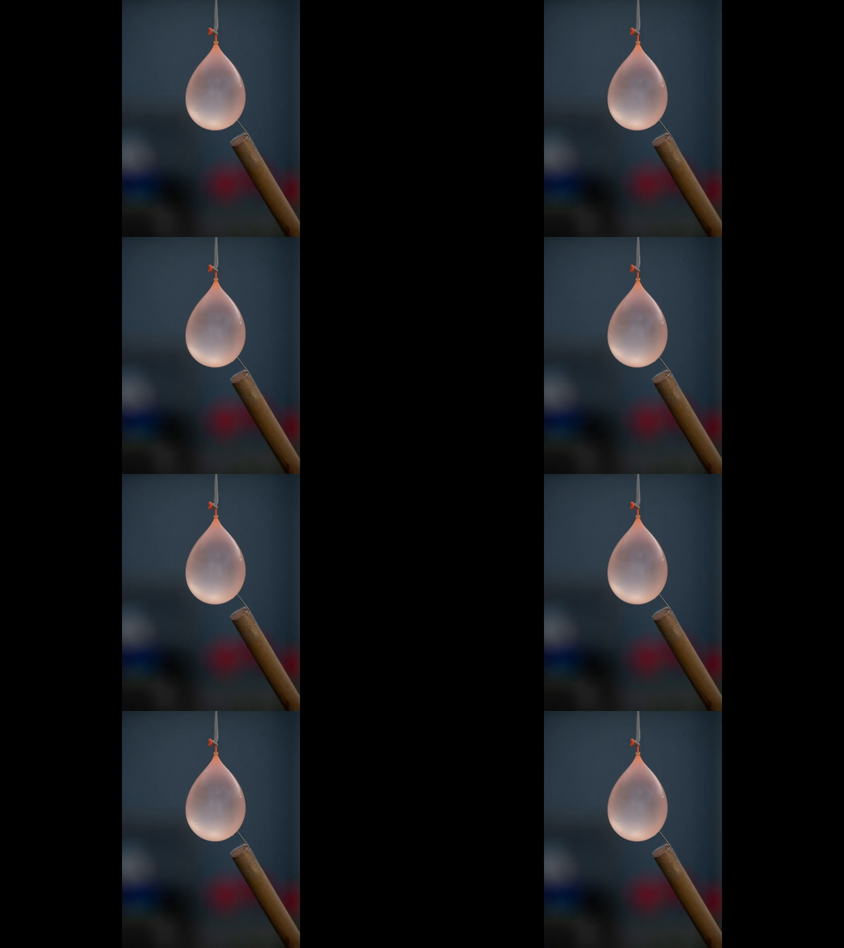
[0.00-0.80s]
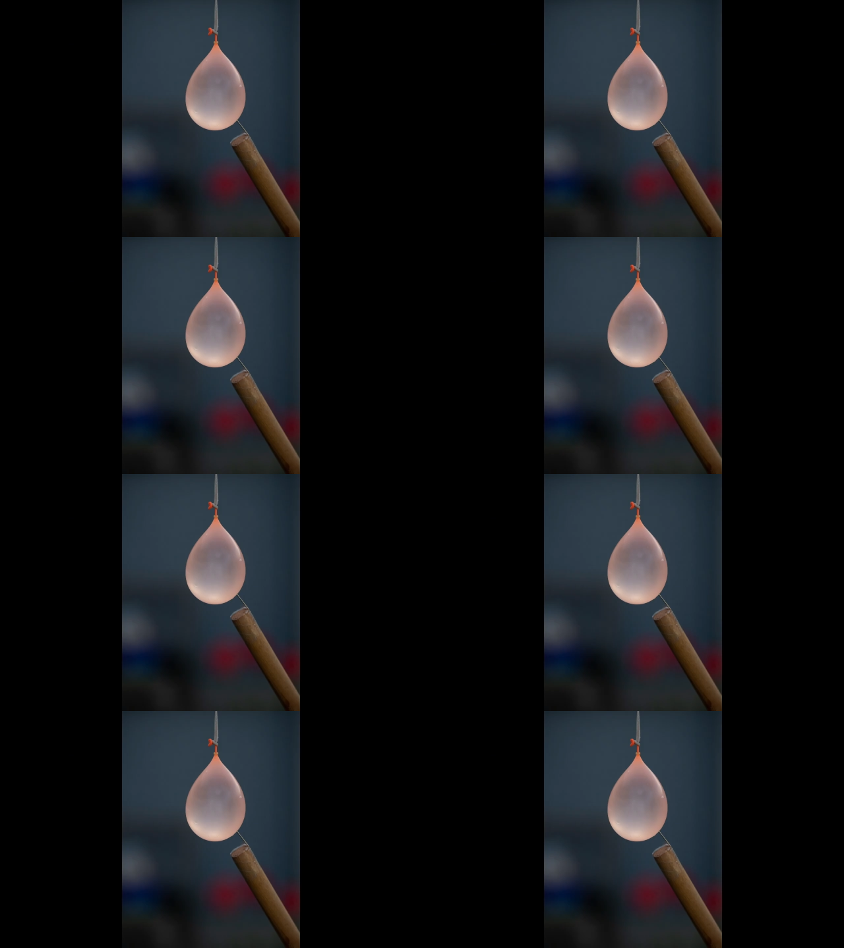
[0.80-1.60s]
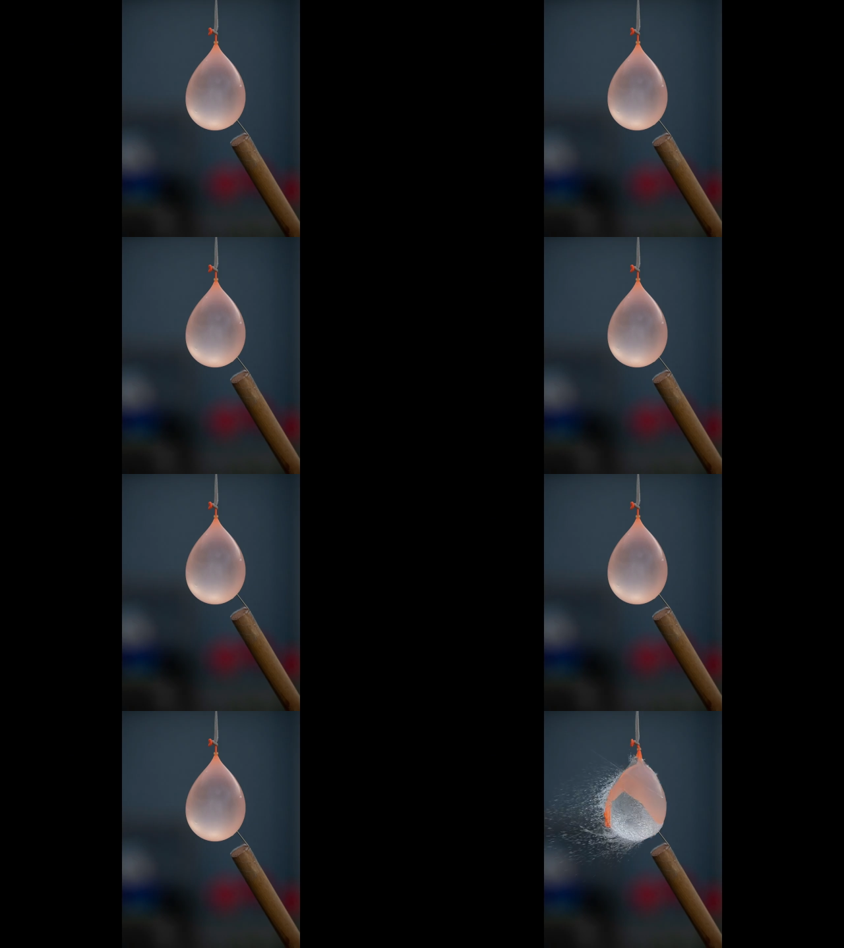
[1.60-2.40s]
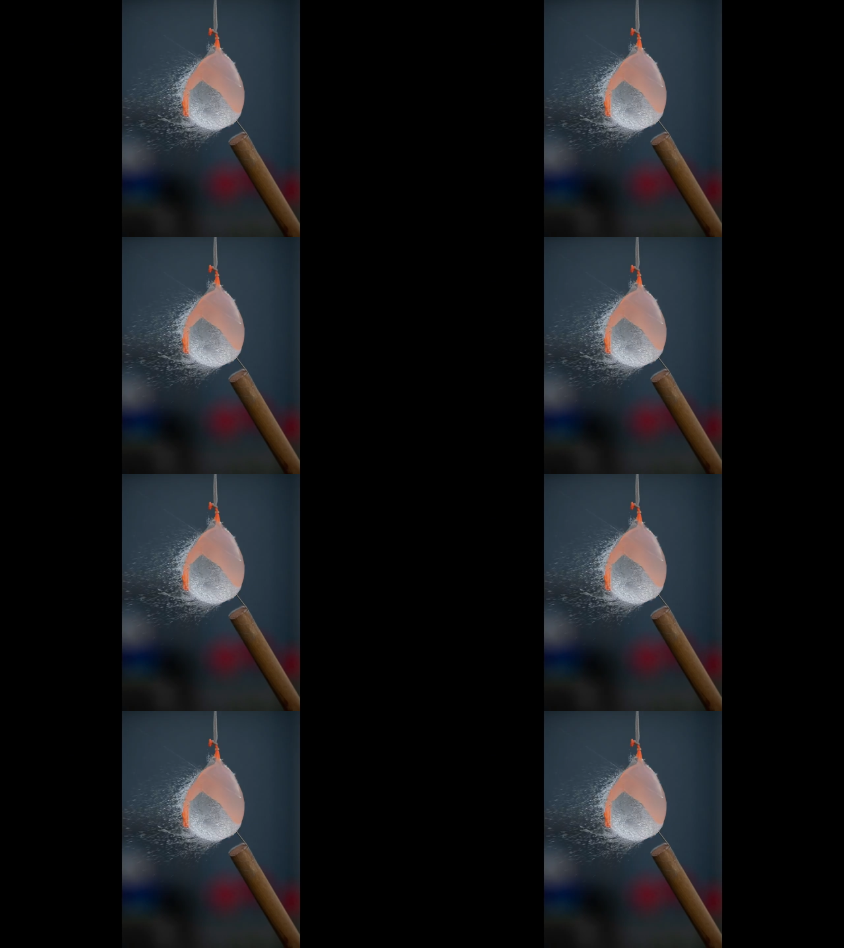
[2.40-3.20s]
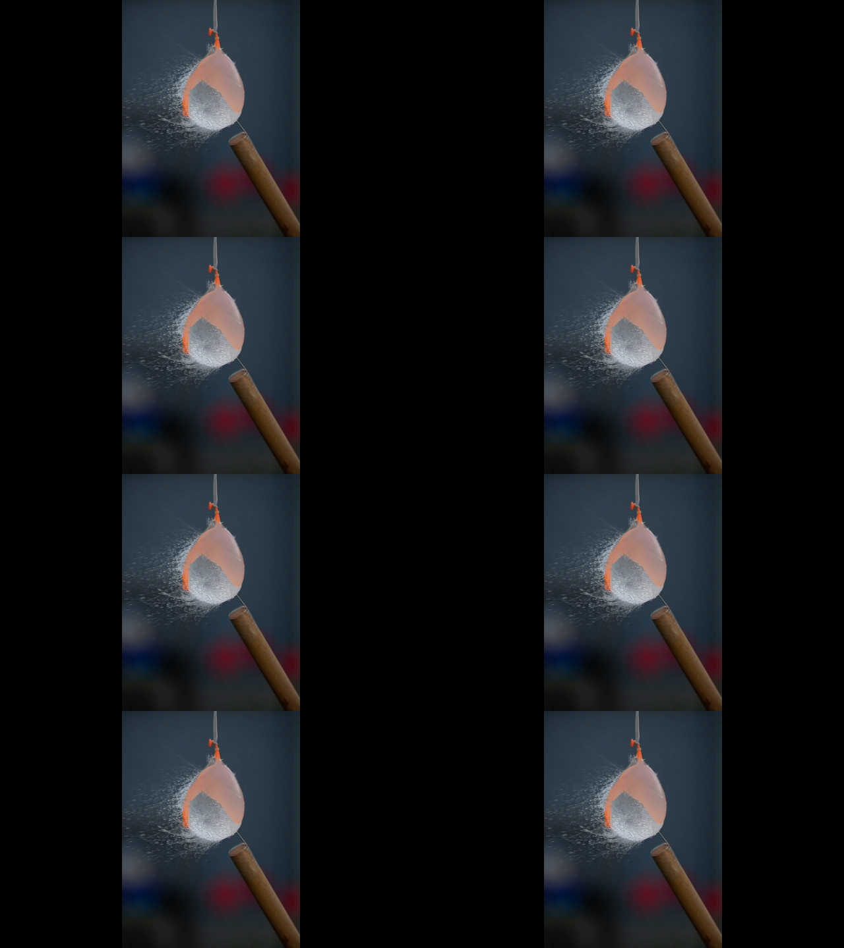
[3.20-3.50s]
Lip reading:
(no speaker visible)